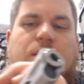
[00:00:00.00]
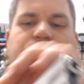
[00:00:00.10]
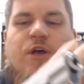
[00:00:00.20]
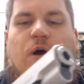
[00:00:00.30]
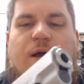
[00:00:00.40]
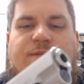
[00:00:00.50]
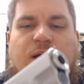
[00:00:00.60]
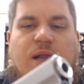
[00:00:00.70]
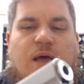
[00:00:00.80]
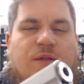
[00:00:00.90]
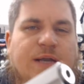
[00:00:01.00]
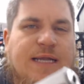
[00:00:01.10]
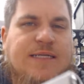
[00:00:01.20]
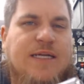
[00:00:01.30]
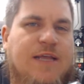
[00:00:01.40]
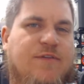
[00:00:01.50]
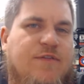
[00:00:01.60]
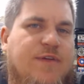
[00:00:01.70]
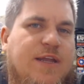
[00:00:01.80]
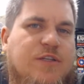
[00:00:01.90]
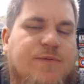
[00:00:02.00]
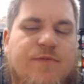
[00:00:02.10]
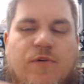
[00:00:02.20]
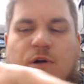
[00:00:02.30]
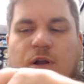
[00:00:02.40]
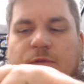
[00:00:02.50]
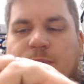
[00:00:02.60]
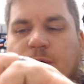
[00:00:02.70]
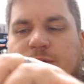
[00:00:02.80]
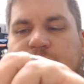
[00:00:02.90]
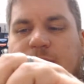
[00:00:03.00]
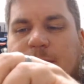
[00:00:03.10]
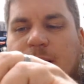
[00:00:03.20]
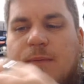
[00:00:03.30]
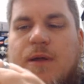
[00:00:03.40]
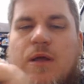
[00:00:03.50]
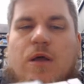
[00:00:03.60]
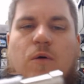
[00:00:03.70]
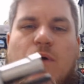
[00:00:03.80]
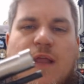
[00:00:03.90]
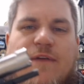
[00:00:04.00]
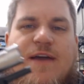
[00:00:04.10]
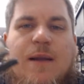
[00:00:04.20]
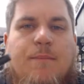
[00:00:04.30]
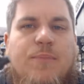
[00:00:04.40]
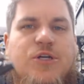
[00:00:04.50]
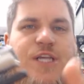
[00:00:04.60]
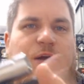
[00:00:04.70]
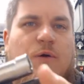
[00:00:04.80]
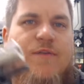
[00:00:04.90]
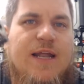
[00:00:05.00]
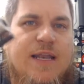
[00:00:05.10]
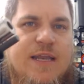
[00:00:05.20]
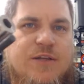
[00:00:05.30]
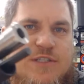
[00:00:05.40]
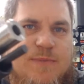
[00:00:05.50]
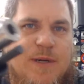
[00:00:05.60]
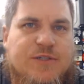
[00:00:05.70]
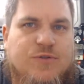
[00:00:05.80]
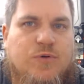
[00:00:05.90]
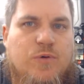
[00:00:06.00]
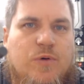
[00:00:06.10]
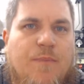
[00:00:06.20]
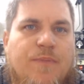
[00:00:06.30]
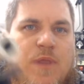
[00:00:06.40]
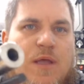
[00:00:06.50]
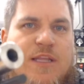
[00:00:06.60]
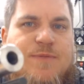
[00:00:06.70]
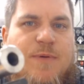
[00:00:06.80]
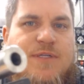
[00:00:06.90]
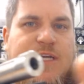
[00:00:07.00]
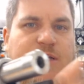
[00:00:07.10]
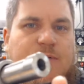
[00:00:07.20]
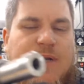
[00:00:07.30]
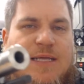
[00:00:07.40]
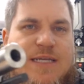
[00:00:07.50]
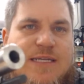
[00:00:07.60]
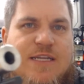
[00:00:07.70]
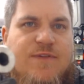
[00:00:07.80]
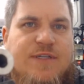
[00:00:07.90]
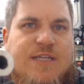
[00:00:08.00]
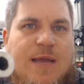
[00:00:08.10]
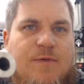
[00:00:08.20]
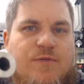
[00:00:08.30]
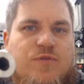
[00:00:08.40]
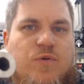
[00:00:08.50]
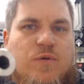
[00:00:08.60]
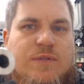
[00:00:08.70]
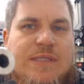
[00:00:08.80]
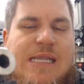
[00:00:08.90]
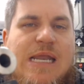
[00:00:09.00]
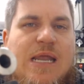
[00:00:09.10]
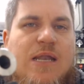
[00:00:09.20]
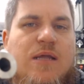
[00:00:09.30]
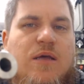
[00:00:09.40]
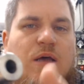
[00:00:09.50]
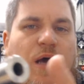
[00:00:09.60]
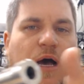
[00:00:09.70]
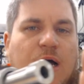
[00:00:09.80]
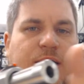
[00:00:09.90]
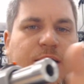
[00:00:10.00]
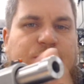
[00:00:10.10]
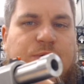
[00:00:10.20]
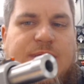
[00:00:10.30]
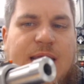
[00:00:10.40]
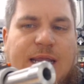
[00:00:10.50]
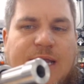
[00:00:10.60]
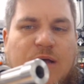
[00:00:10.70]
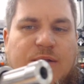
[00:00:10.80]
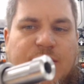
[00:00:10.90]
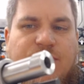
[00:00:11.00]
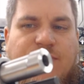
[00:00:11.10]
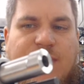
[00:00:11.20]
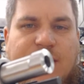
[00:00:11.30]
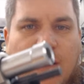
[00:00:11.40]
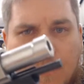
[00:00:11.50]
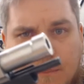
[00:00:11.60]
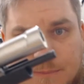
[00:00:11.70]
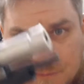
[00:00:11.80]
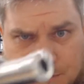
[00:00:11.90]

So I've done other 1911 videos before and I've posted them out where they've had a bushing, where I've had to use a special tool. This particular one has a different type of tool needed to take down this firearm.